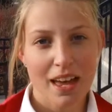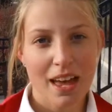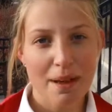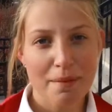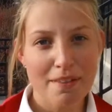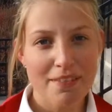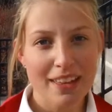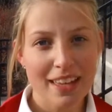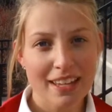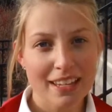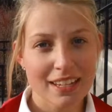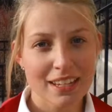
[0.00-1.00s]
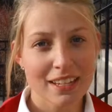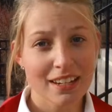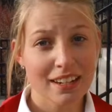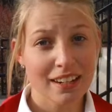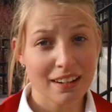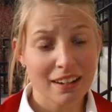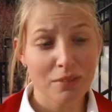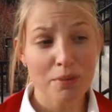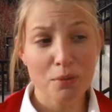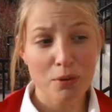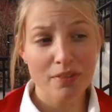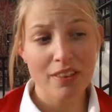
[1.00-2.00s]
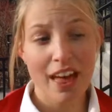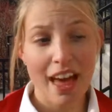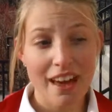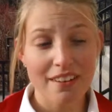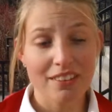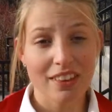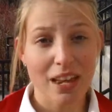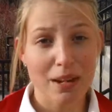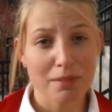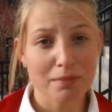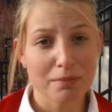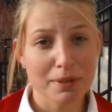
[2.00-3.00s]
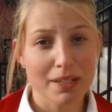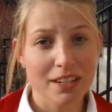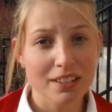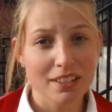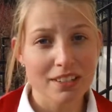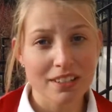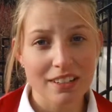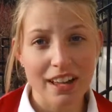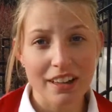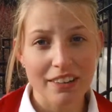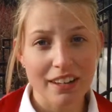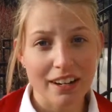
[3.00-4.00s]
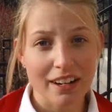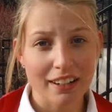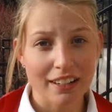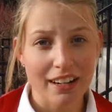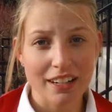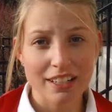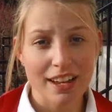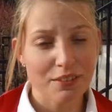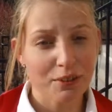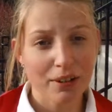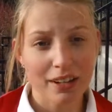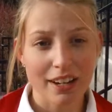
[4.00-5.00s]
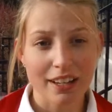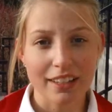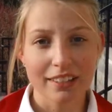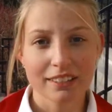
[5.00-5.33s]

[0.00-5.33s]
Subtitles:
I feel like it could improve a lot. I have a lot of potential still out there, and I just have to work on it.